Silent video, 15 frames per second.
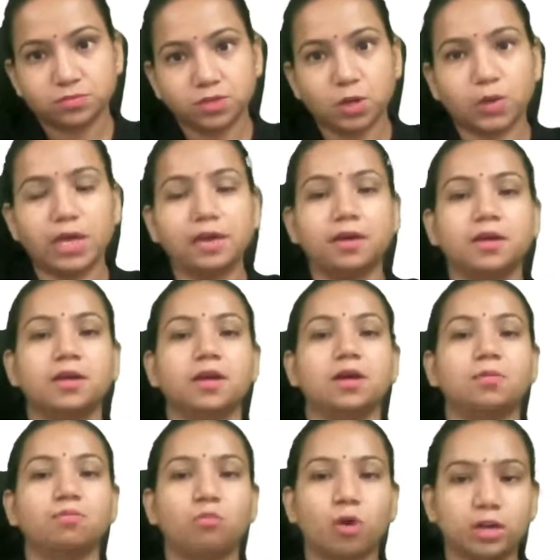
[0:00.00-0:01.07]
Okay,
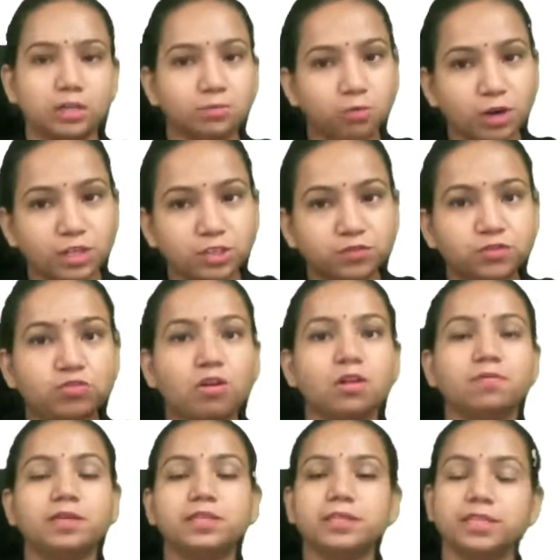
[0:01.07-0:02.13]
boiling point of
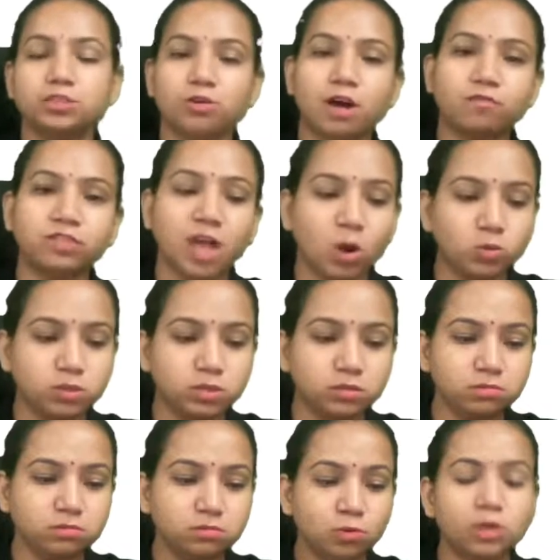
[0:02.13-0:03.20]
solvent. Then you have
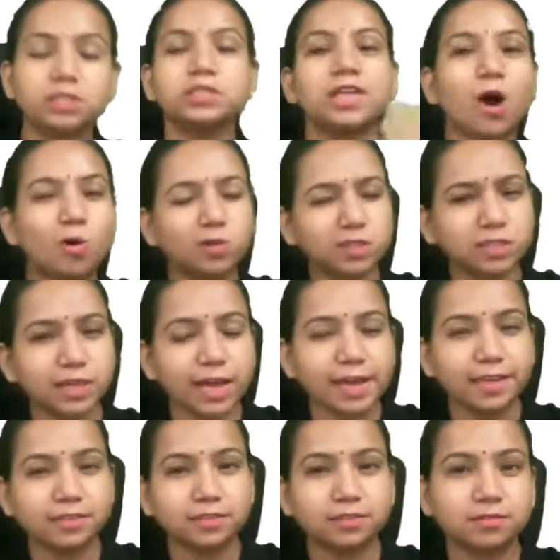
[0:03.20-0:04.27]
1000. What is 1000,
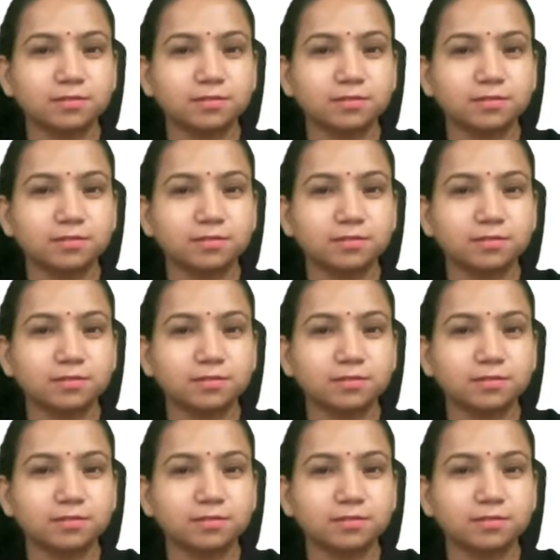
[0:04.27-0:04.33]
guys?